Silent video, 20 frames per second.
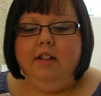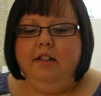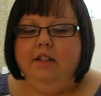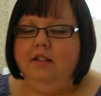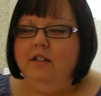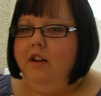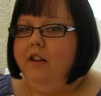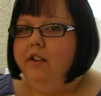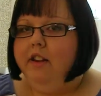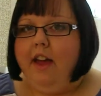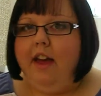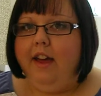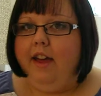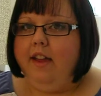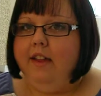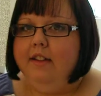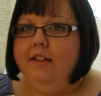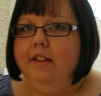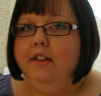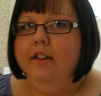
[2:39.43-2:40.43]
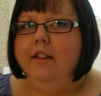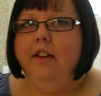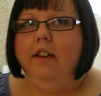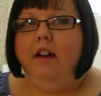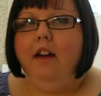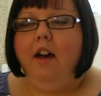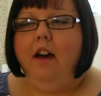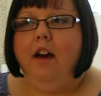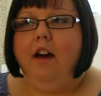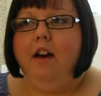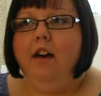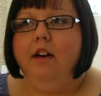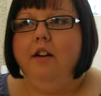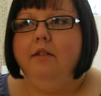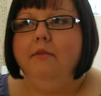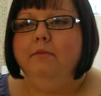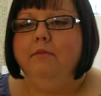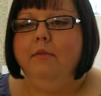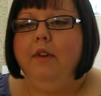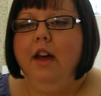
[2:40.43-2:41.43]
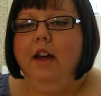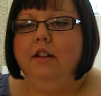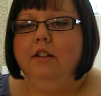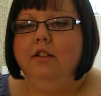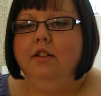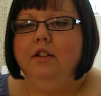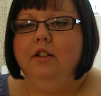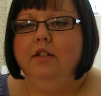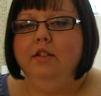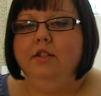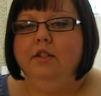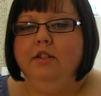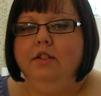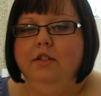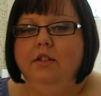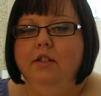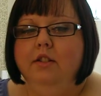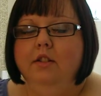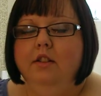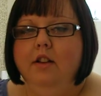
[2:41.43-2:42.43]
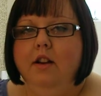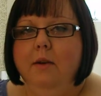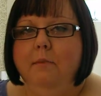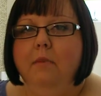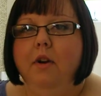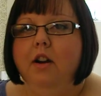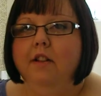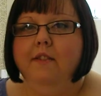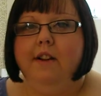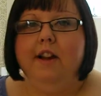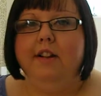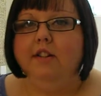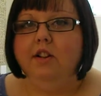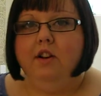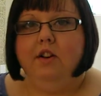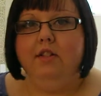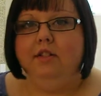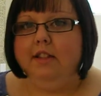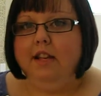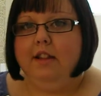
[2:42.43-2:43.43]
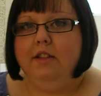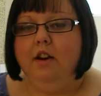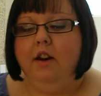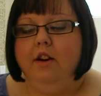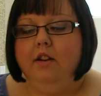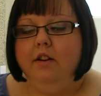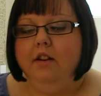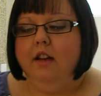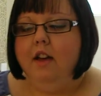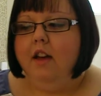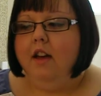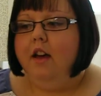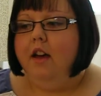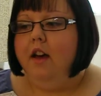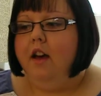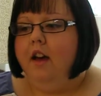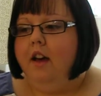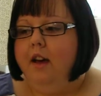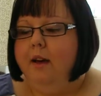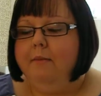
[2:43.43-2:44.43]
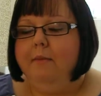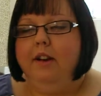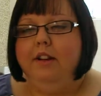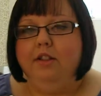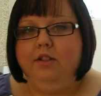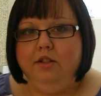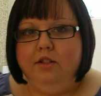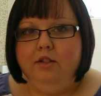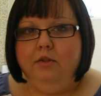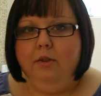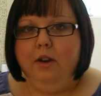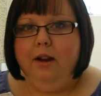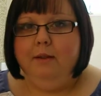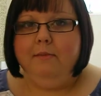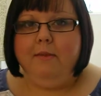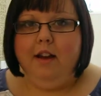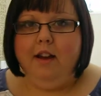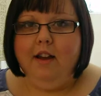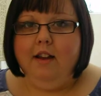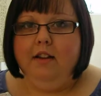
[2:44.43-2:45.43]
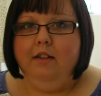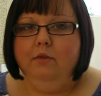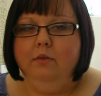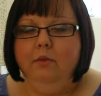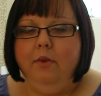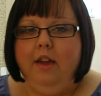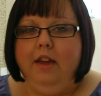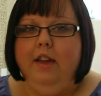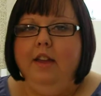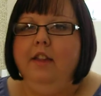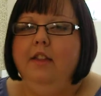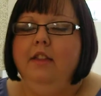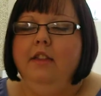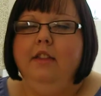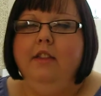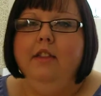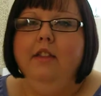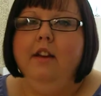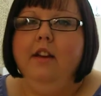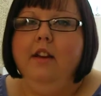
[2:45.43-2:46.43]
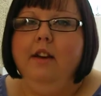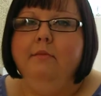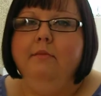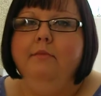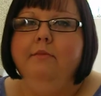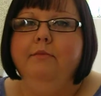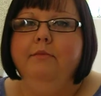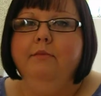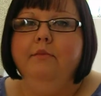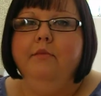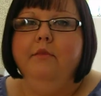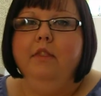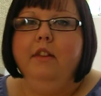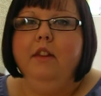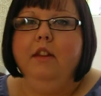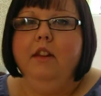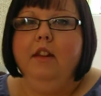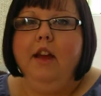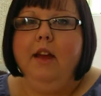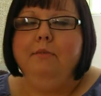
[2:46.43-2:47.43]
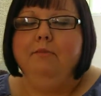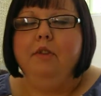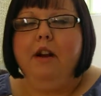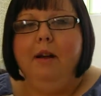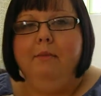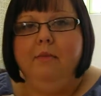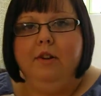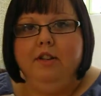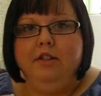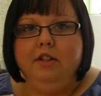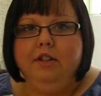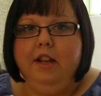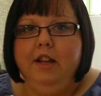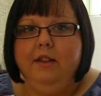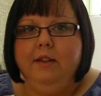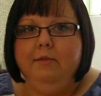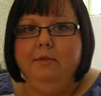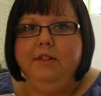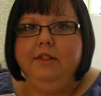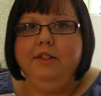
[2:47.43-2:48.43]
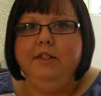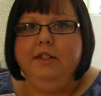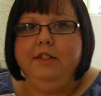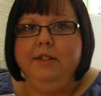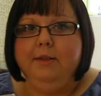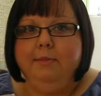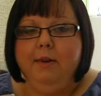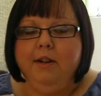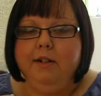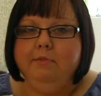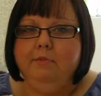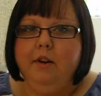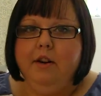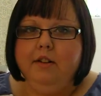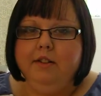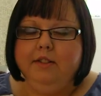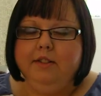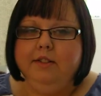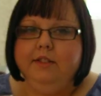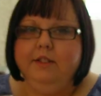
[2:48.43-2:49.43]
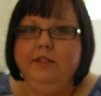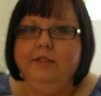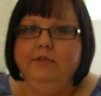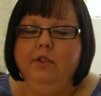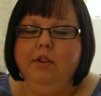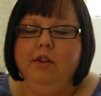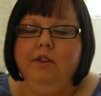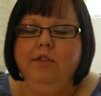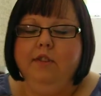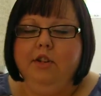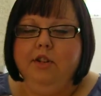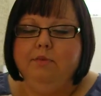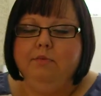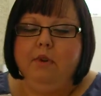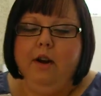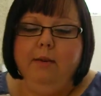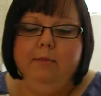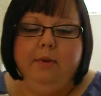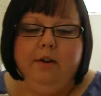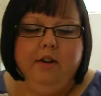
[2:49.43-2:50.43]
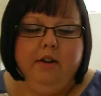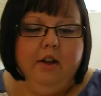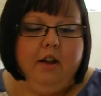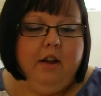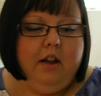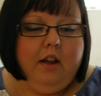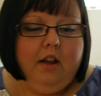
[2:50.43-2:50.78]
did not cake, and looked perfect all day long. I do wear mine with a primer underneath. I'm using the Smashbox Photo Finish Primer.